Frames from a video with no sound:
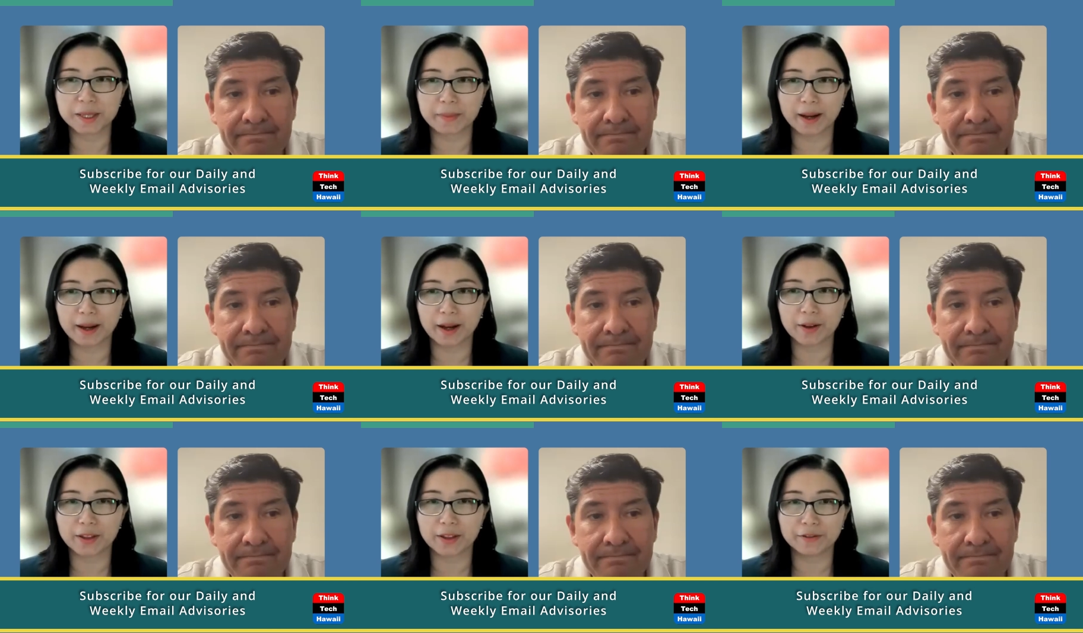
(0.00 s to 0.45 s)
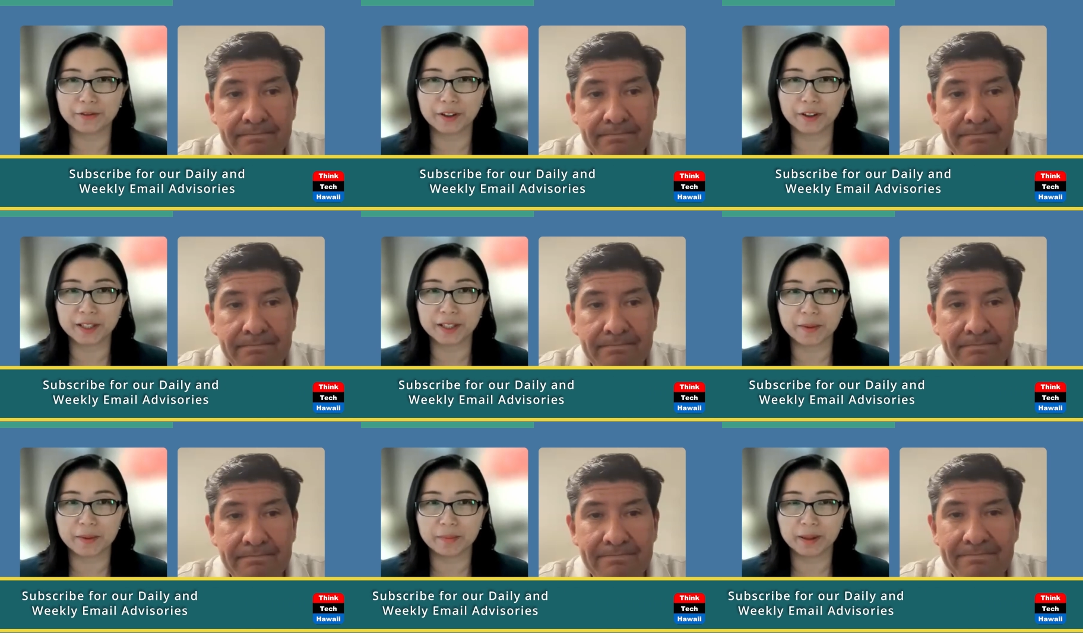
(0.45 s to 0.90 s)
Speaker 1: about the
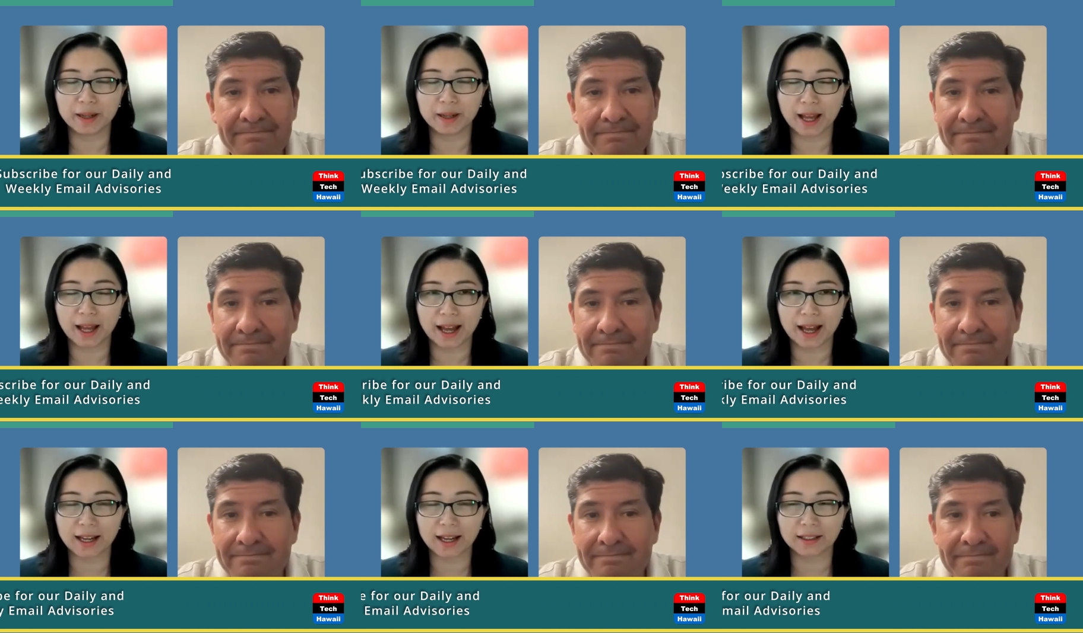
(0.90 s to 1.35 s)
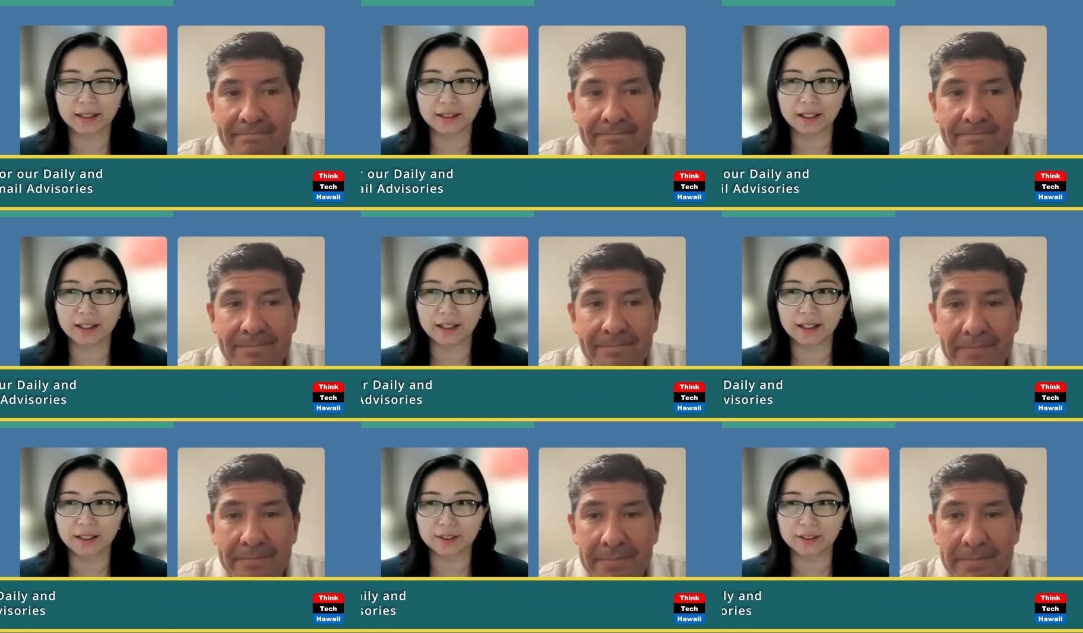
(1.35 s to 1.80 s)
funding plan.
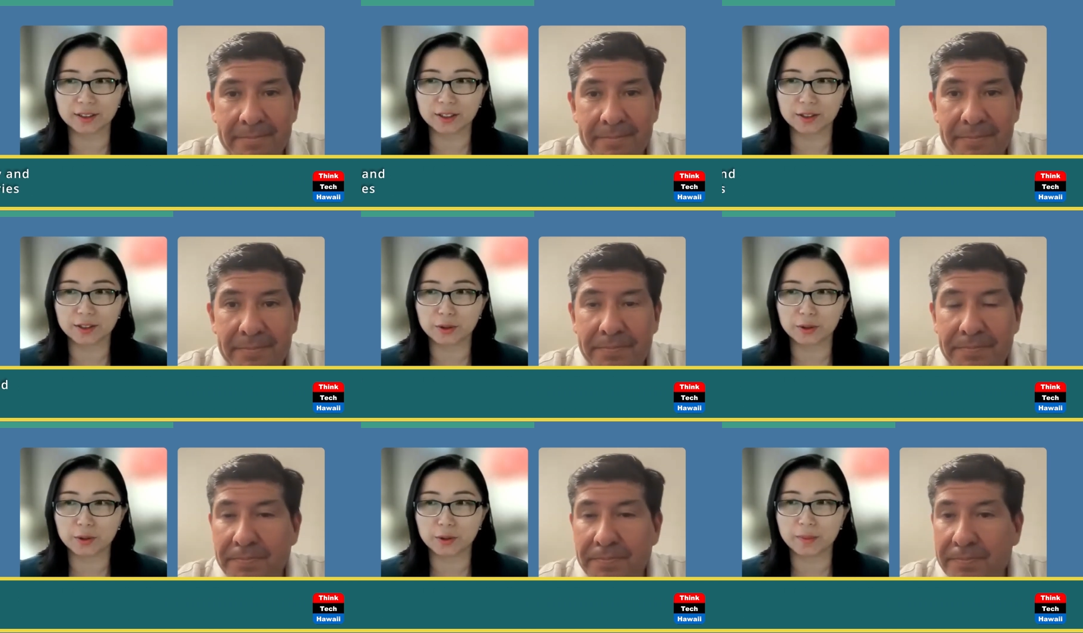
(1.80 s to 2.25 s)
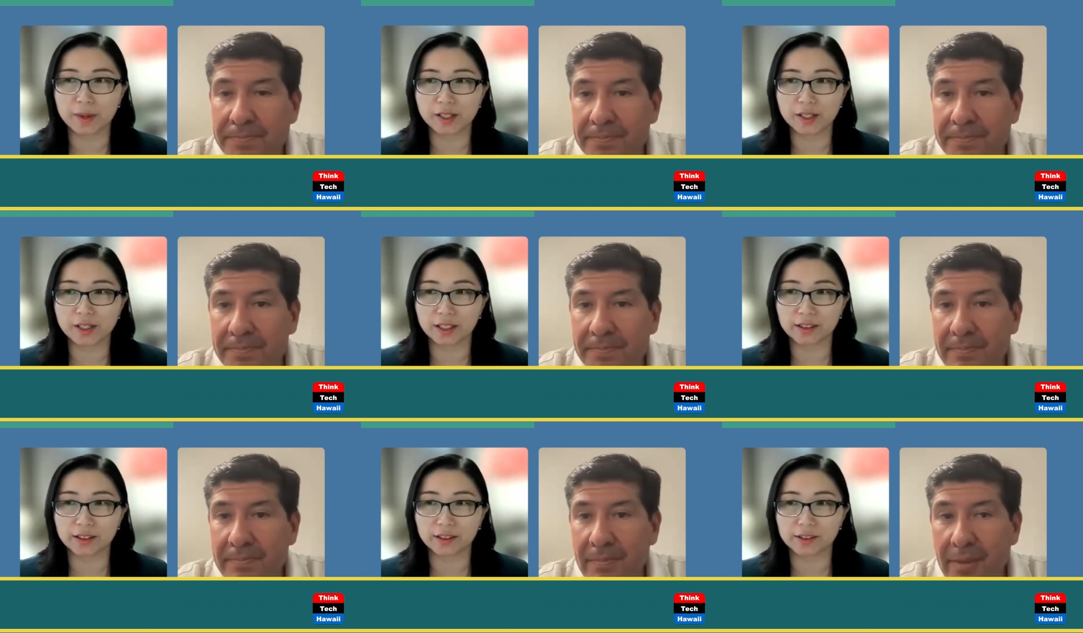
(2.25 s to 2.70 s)
Uh, you, you,
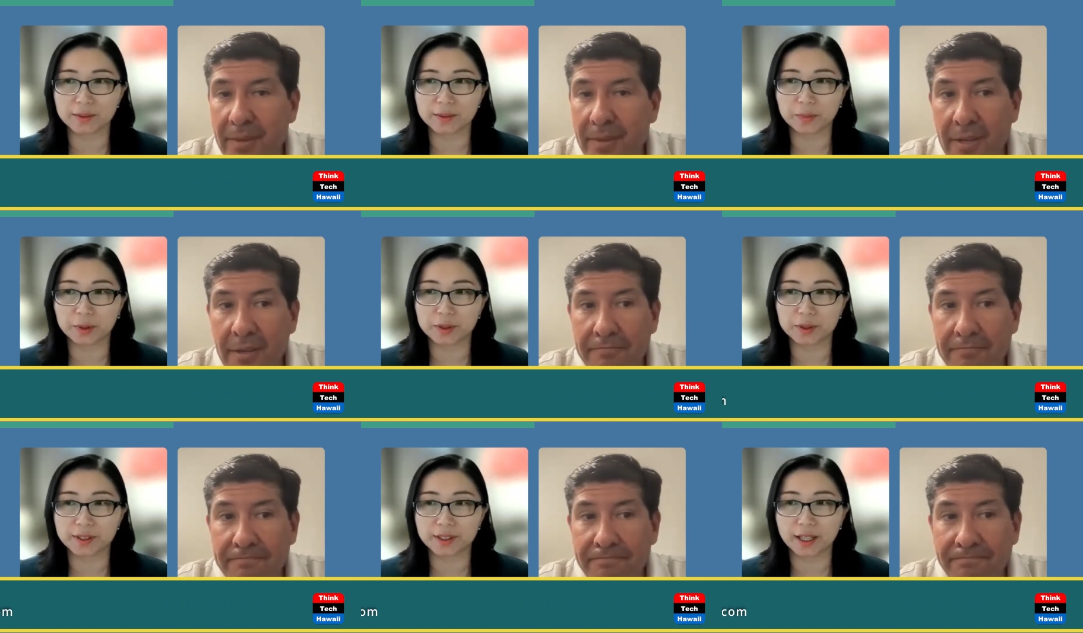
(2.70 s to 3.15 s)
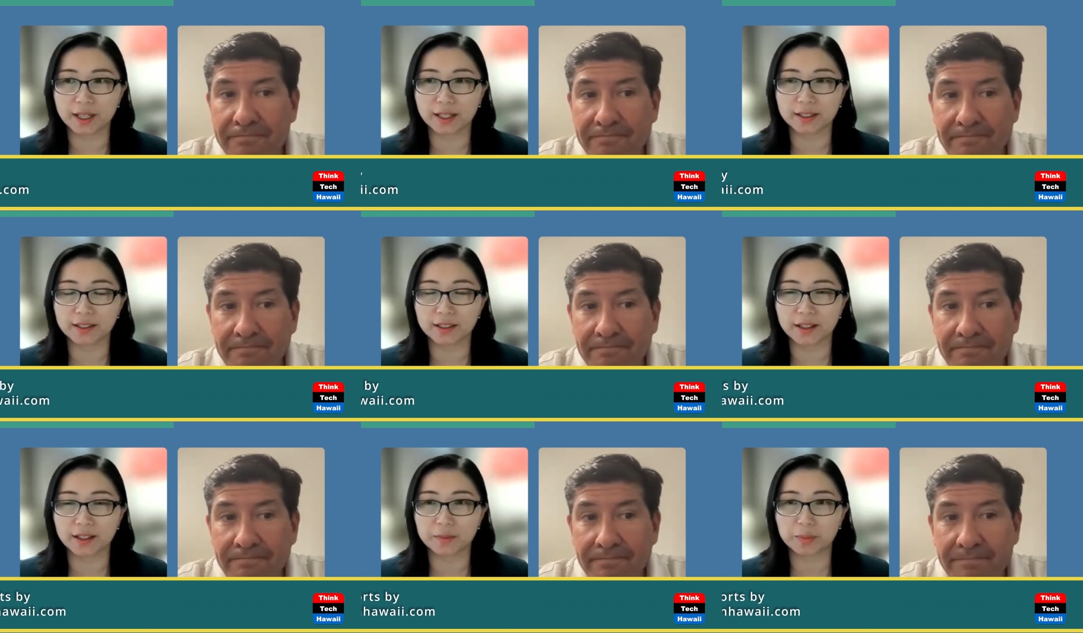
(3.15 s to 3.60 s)
mentioned there's
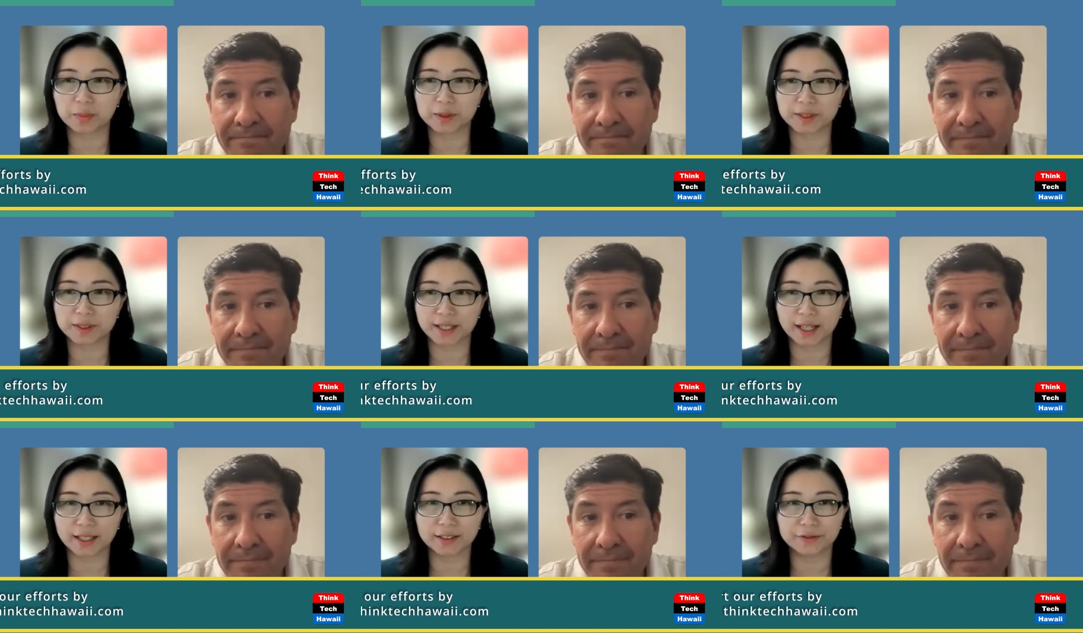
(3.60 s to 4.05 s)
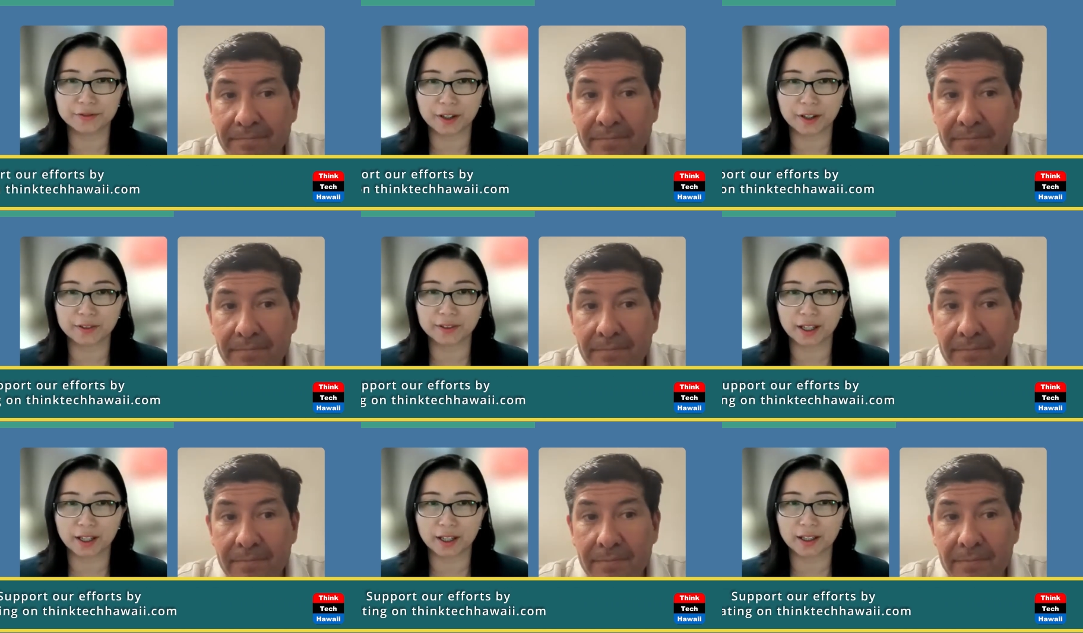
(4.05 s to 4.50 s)
percent percent
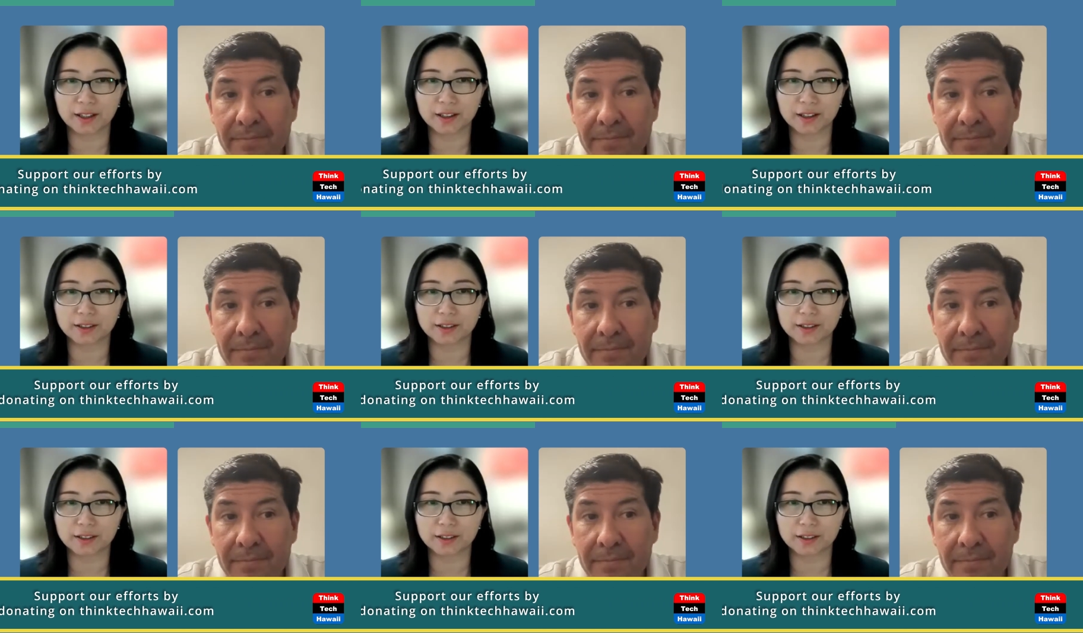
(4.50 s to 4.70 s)
funding.